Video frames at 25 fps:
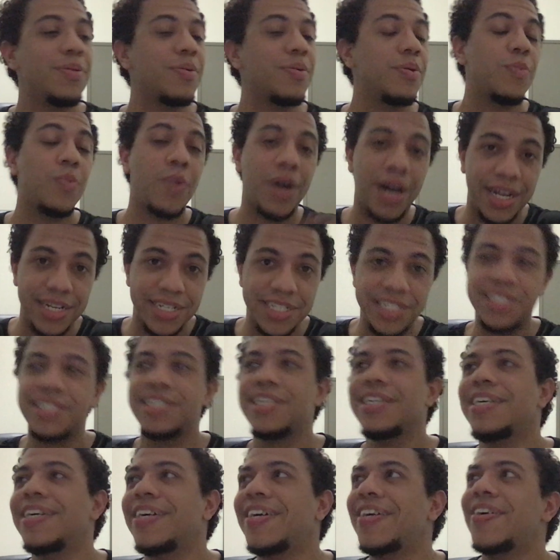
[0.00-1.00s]
Watch,
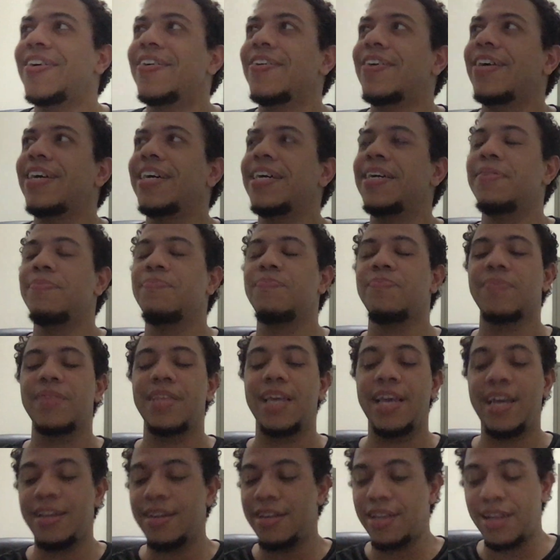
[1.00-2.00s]
right?
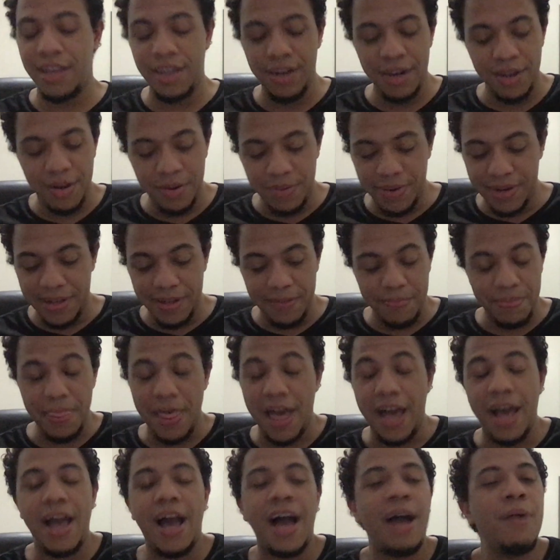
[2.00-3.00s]
And you know what?
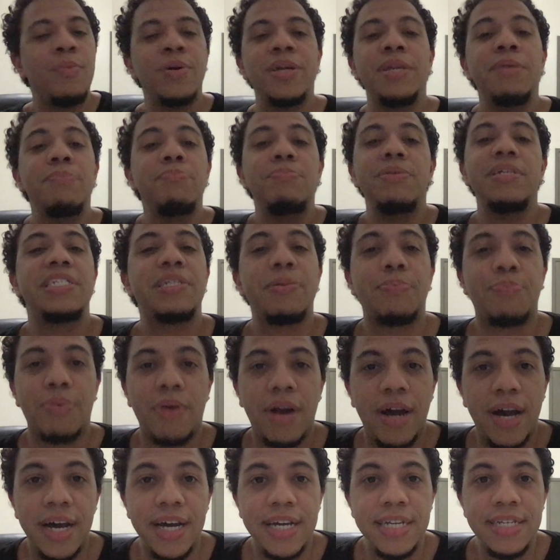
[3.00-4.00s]
I, I wouldn't be
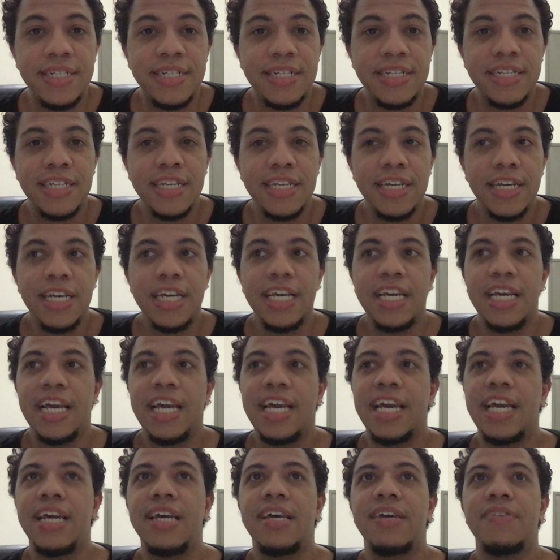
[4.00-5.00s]
surprised
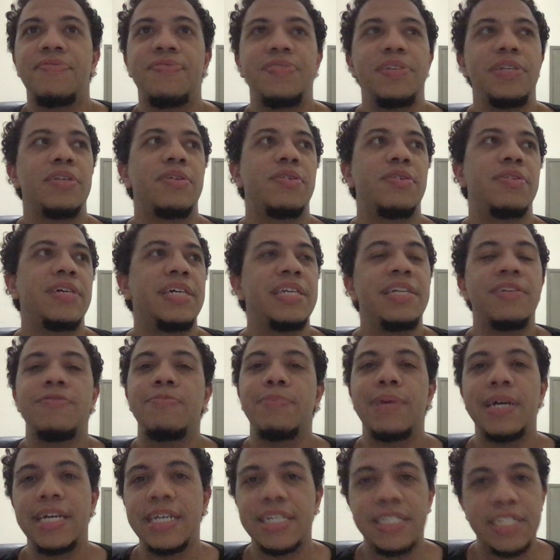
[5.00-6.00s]
if you know any of
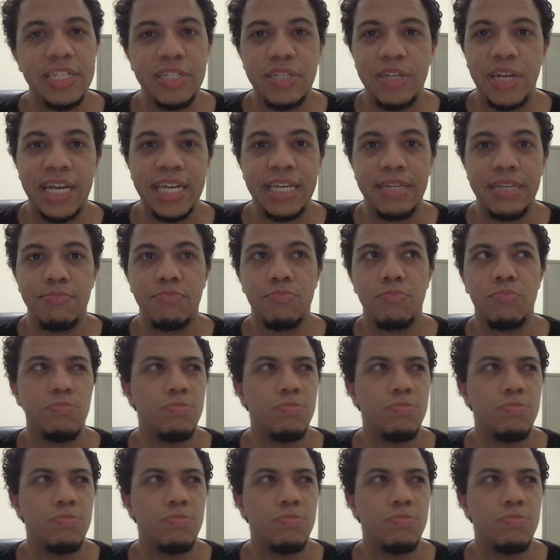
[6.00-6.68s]
my exes like